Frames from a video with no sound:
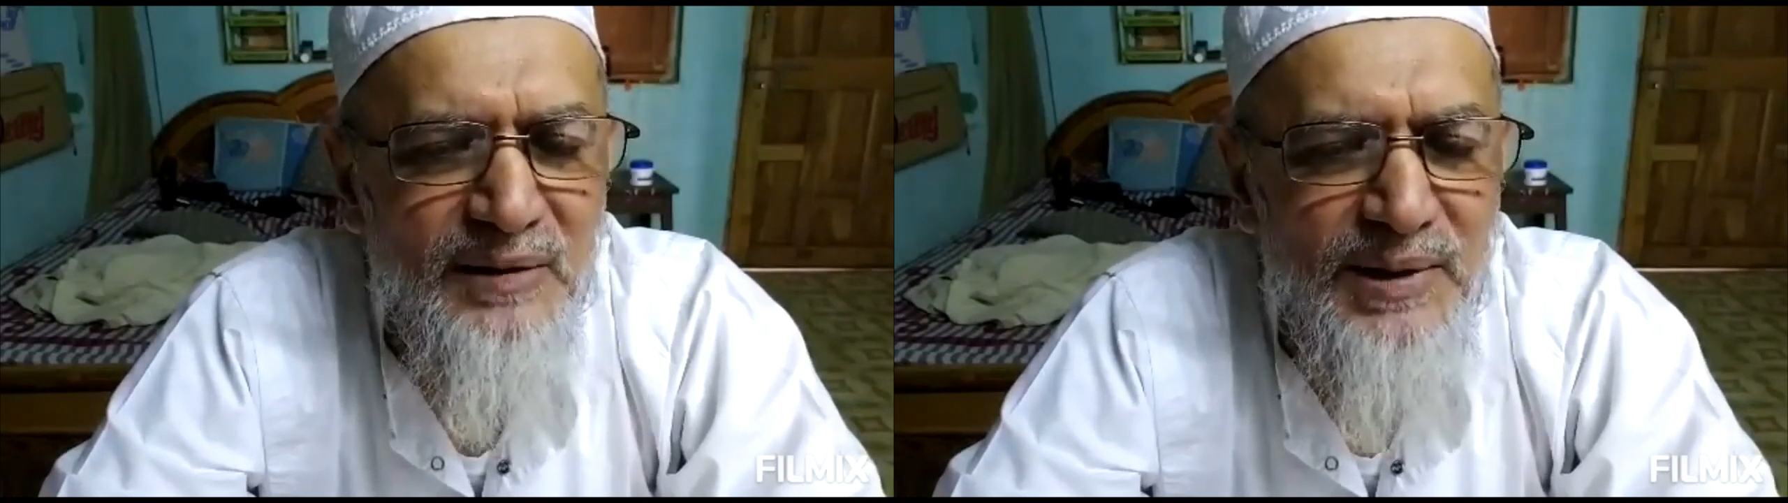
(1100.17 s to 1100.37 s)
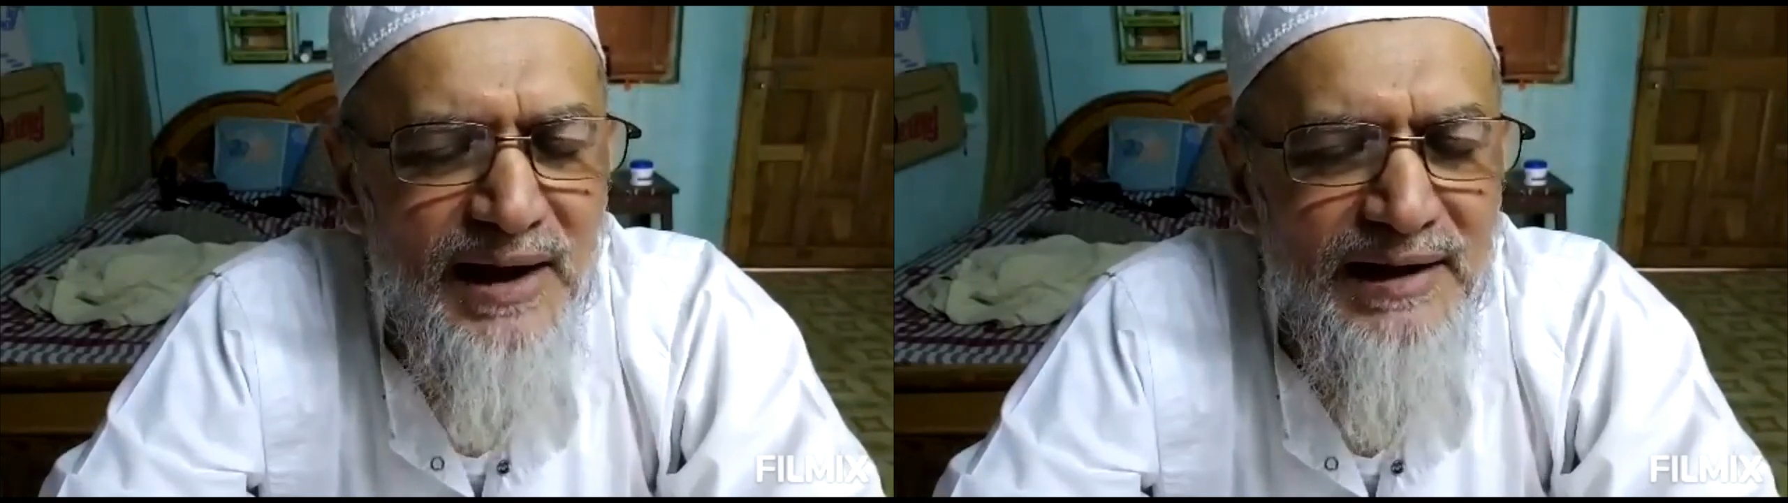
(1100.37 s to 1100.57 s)

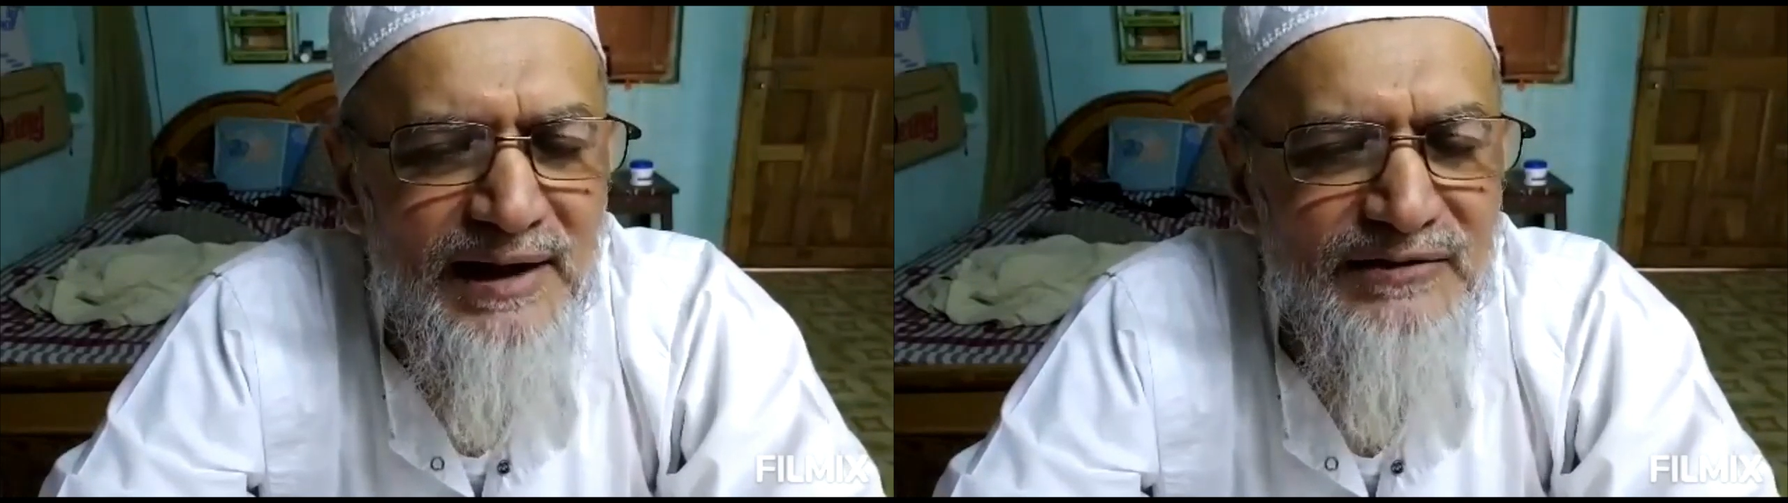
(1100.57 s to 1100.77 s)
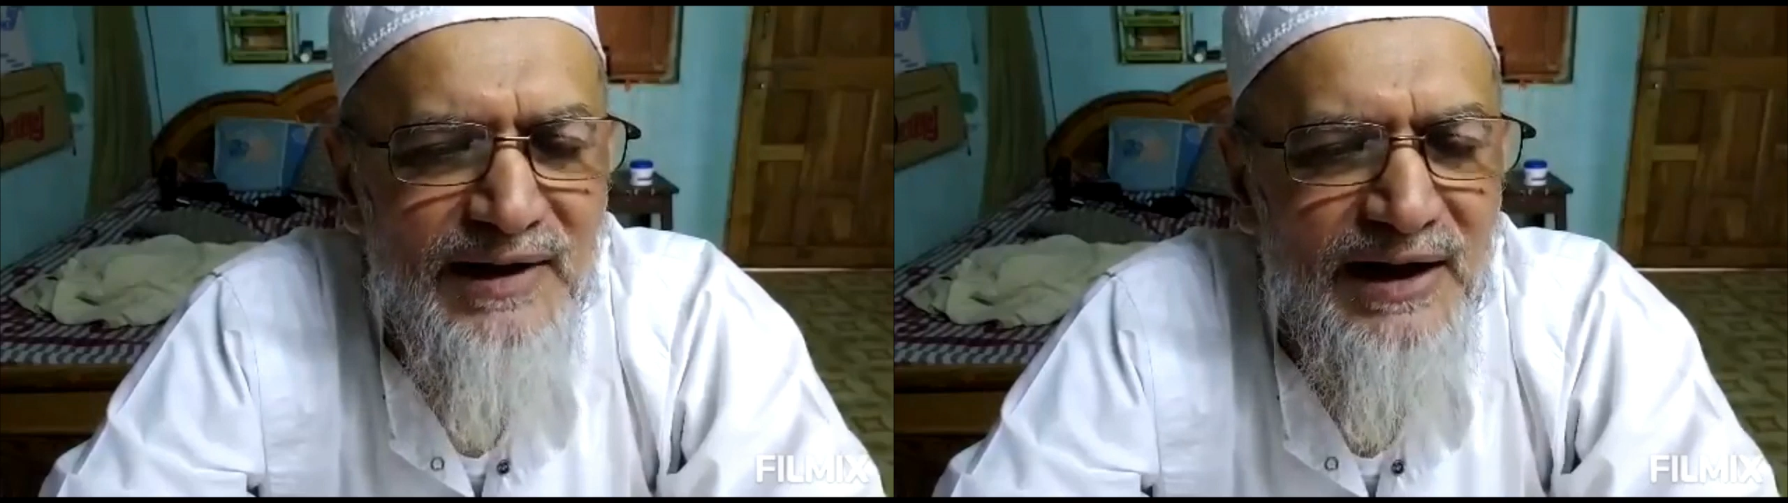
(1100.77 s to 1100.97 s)
Nabi
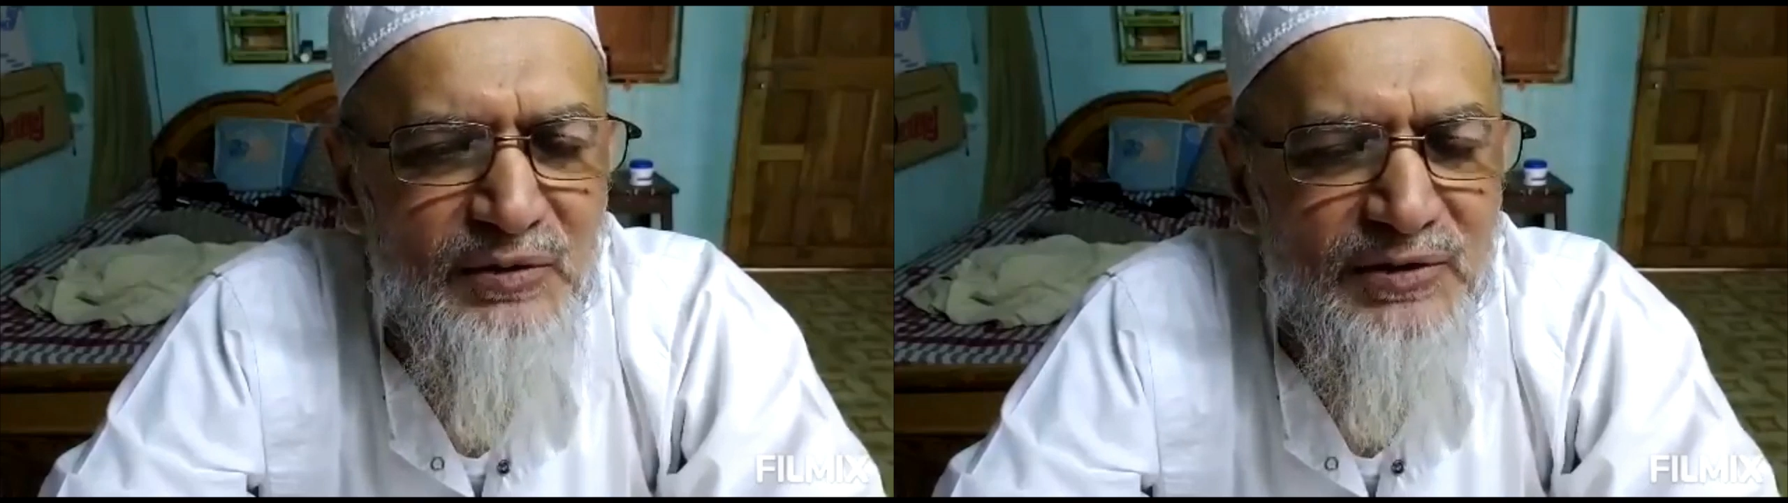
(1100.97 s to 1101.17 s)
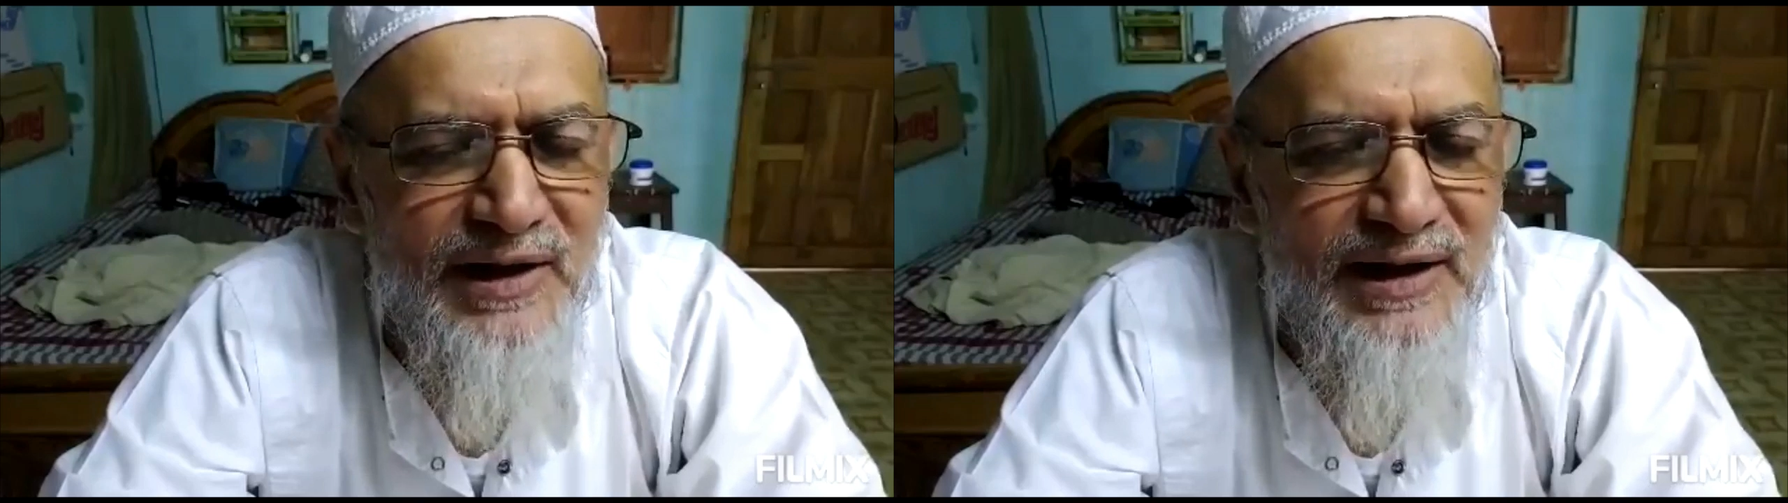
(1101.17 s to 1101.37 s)
alayhi
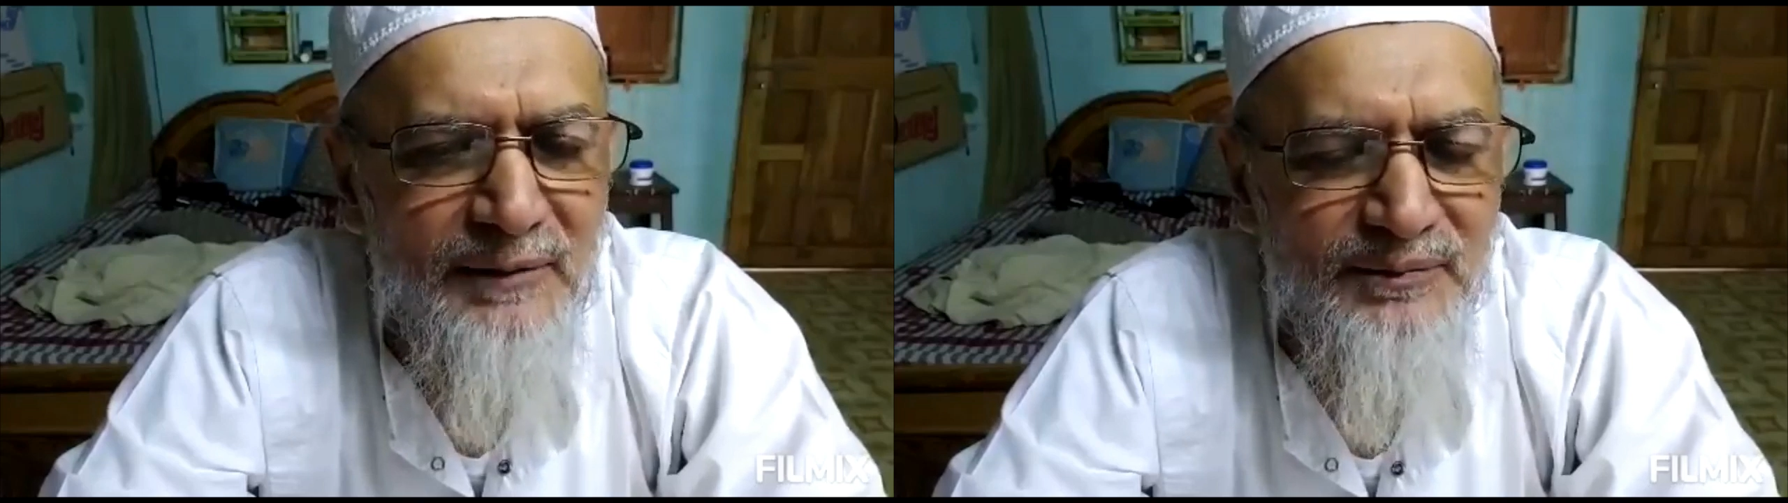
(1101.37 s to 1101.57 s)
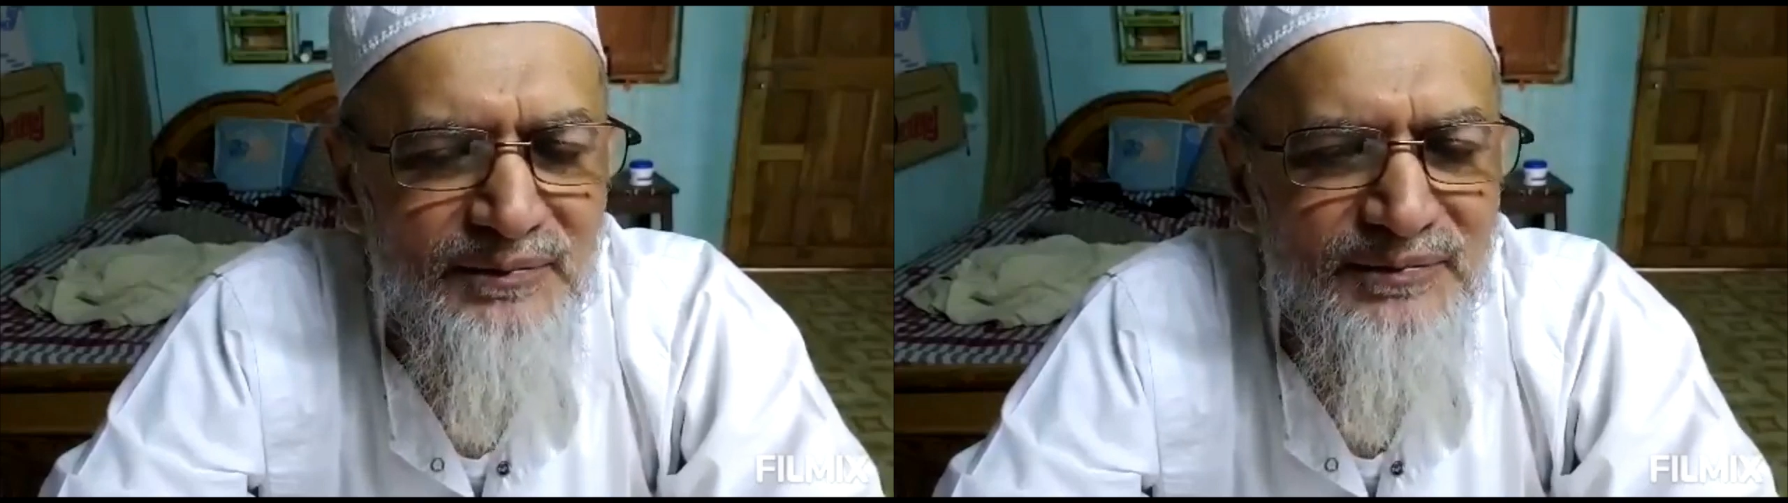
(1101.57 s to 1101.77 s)
salatu
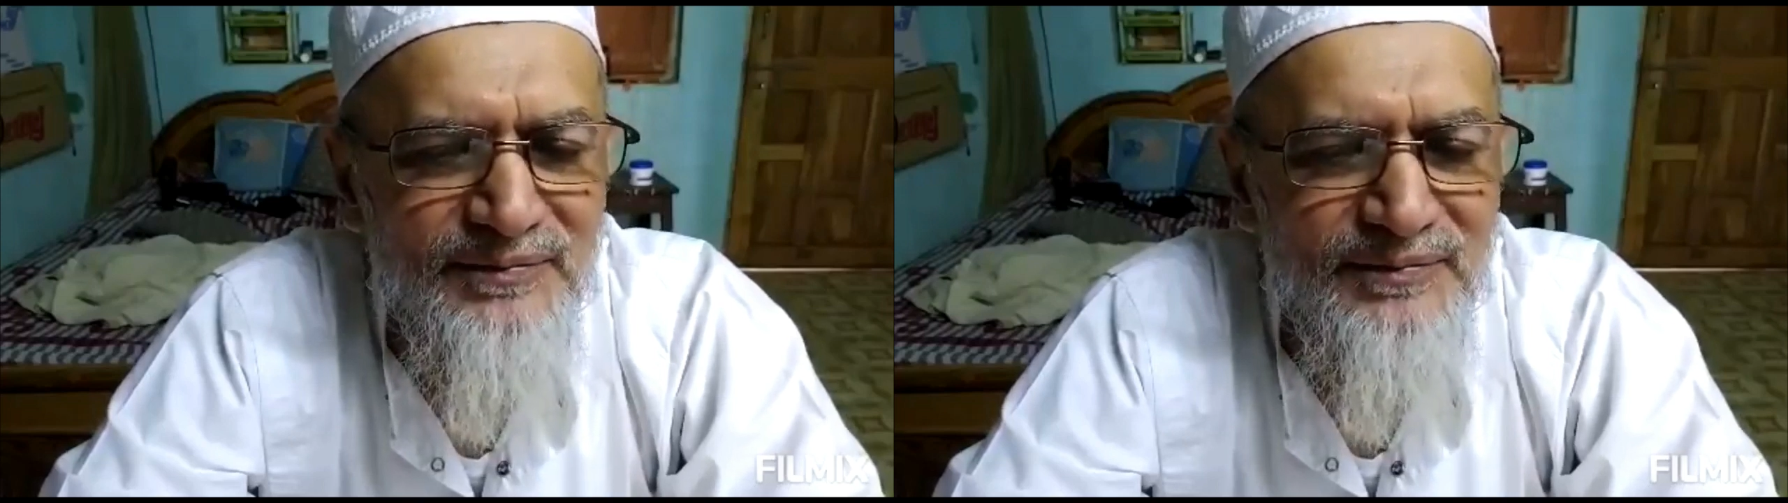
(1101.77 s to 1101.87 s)
wasalam.